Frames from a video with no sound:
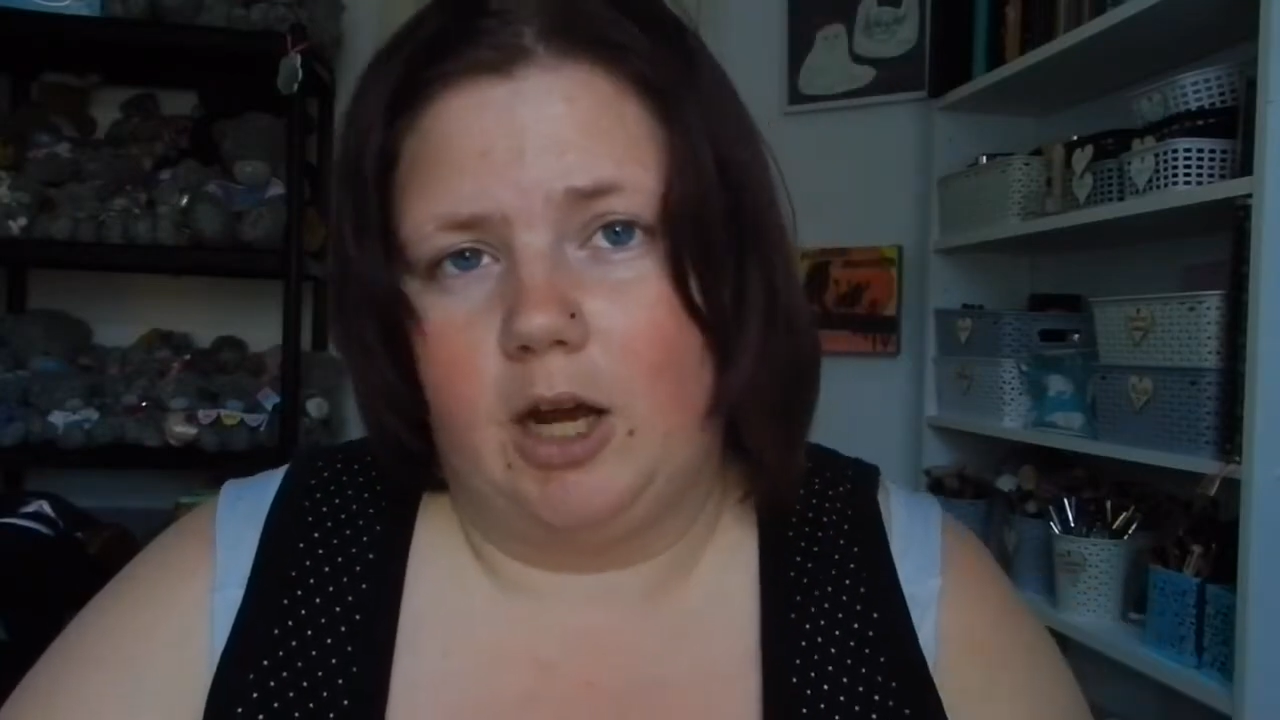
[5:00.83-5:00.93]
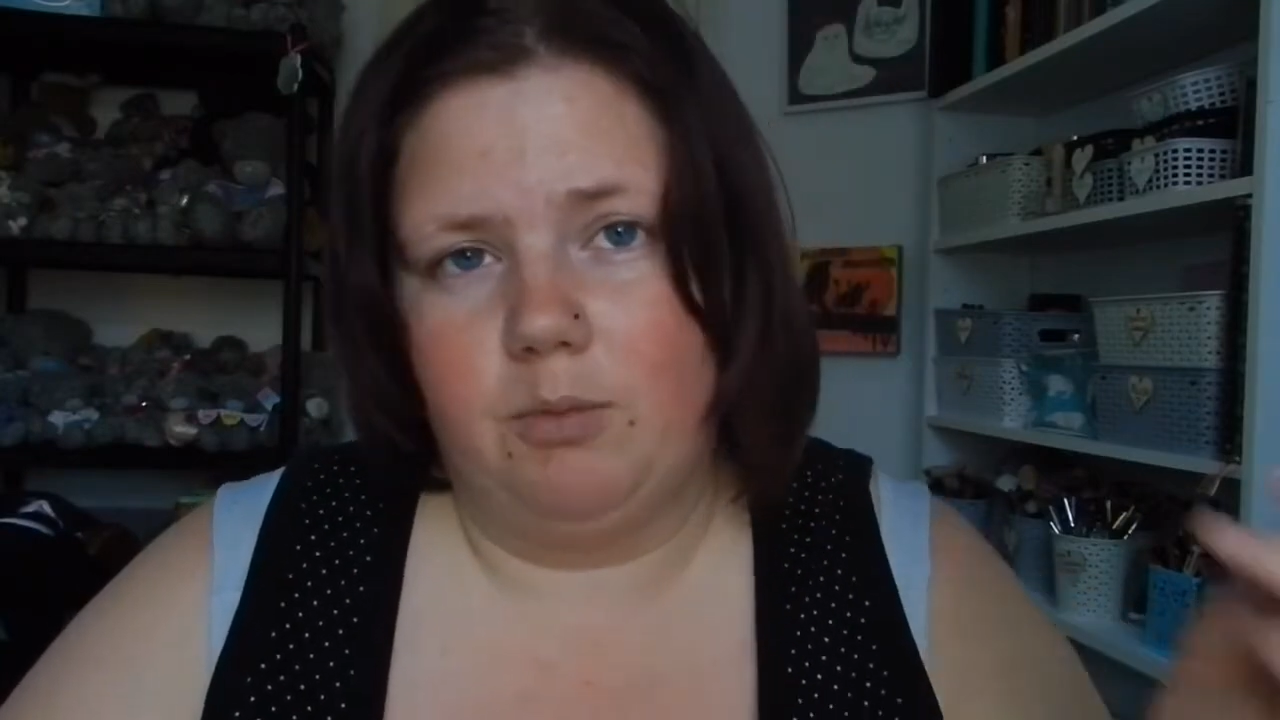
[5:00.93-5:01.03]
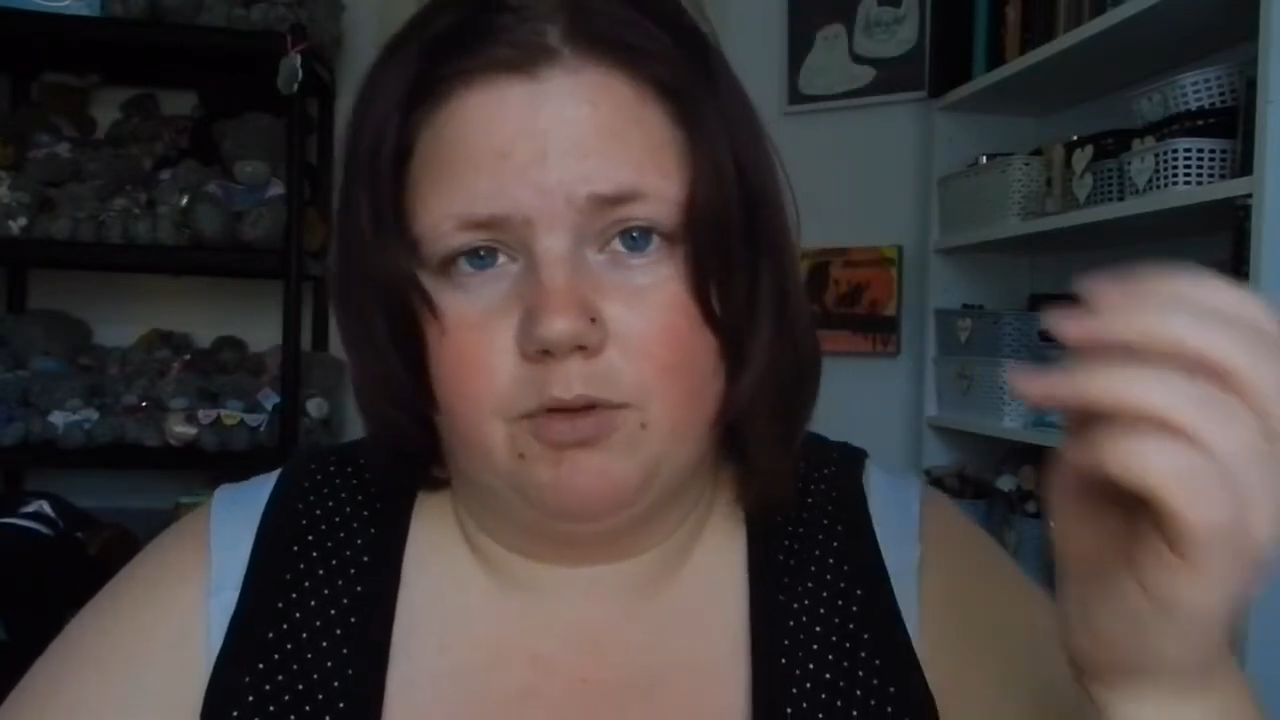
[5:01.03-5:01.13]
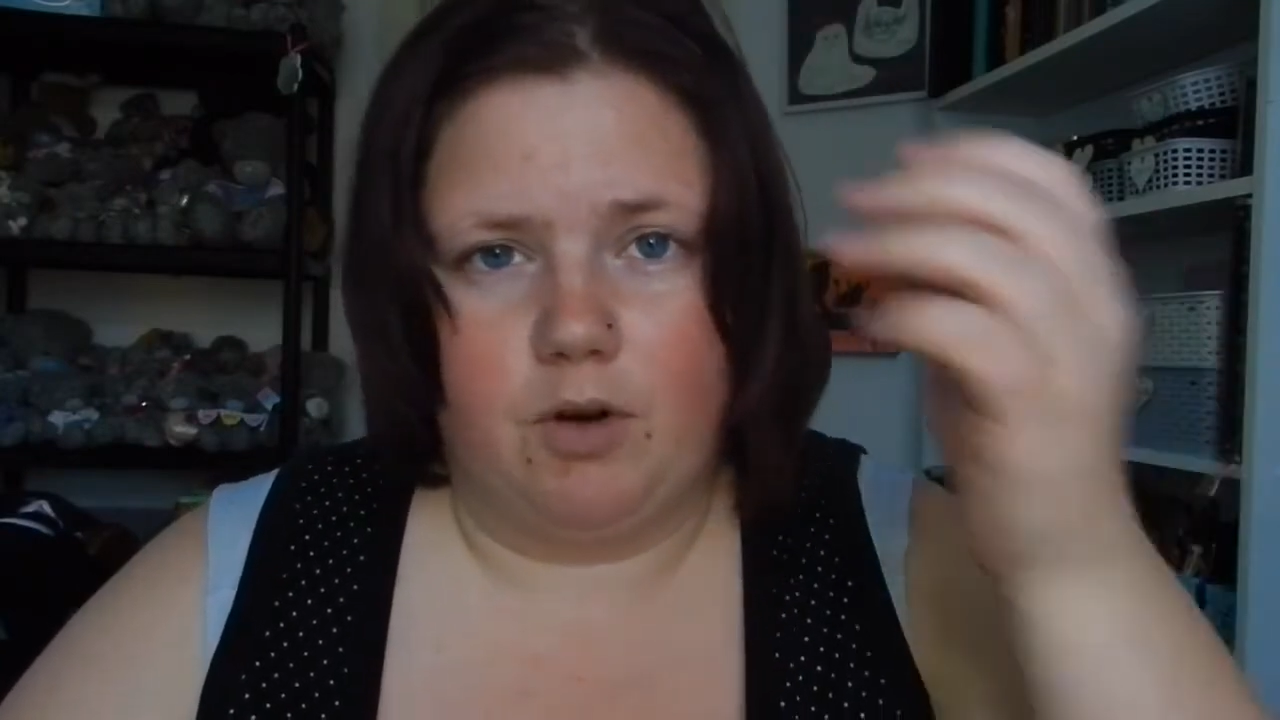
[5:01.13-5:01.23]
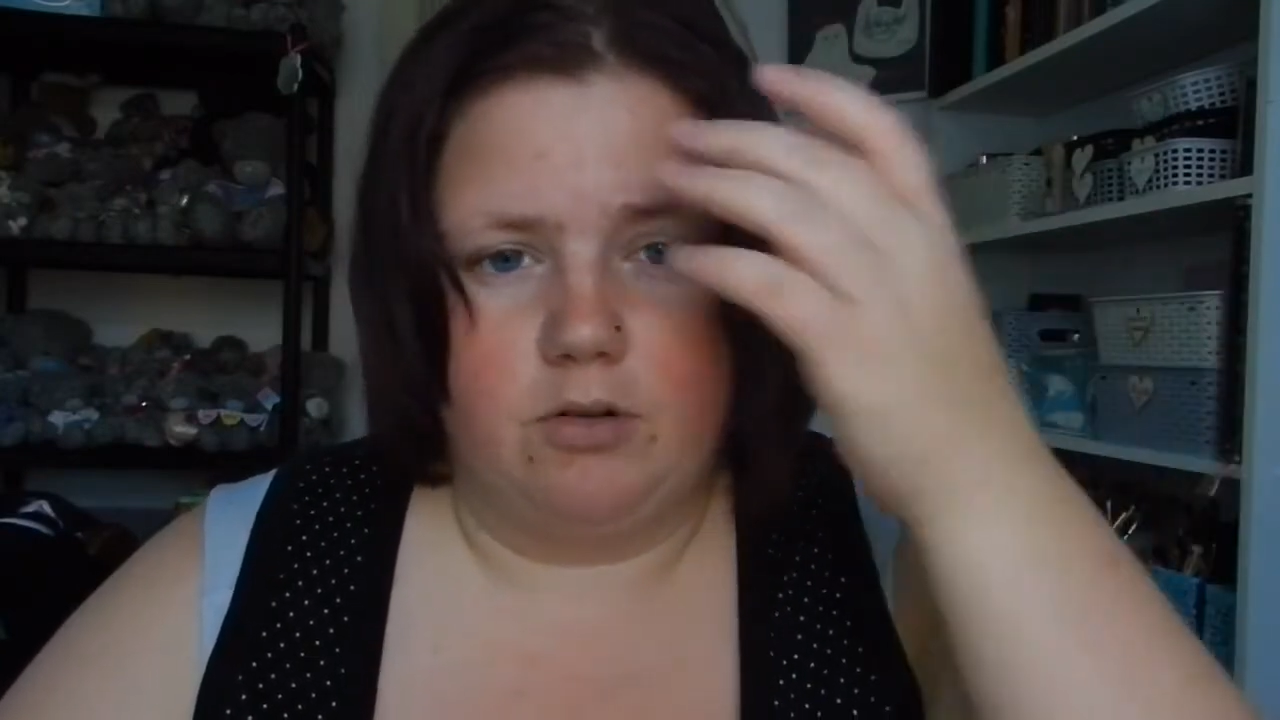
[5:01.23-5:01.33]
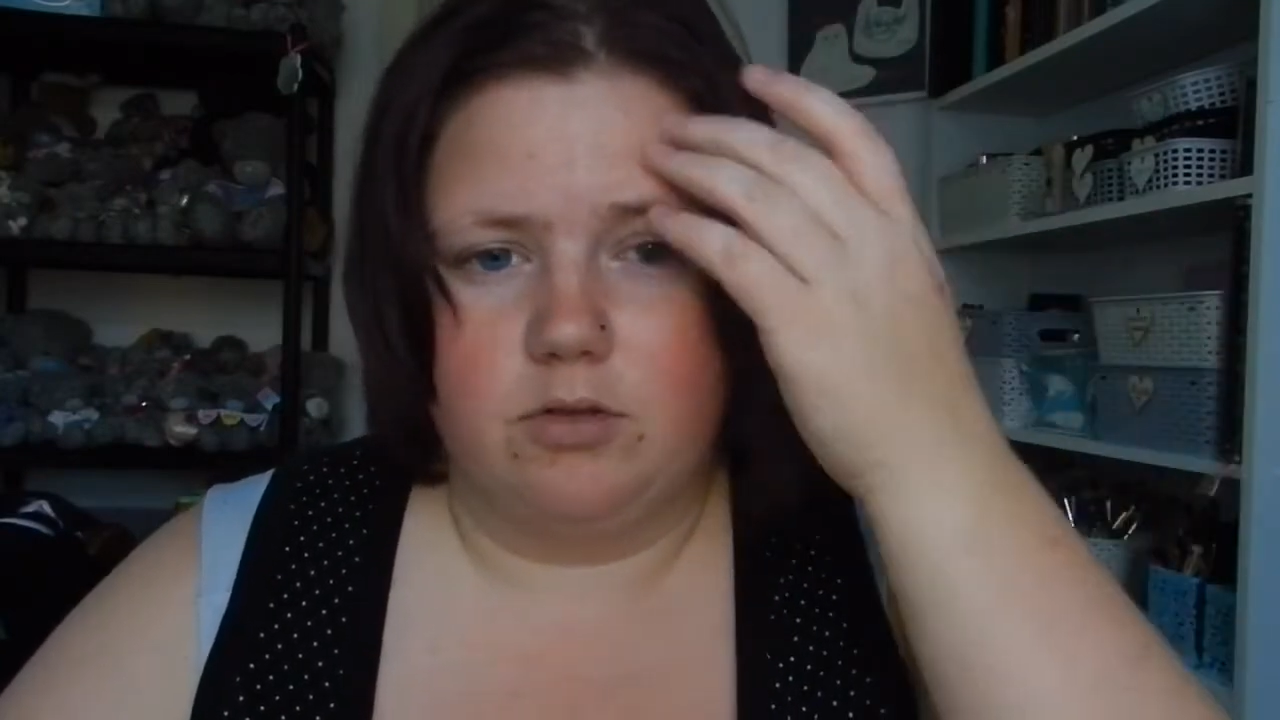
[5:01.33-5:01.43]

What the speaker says: help the road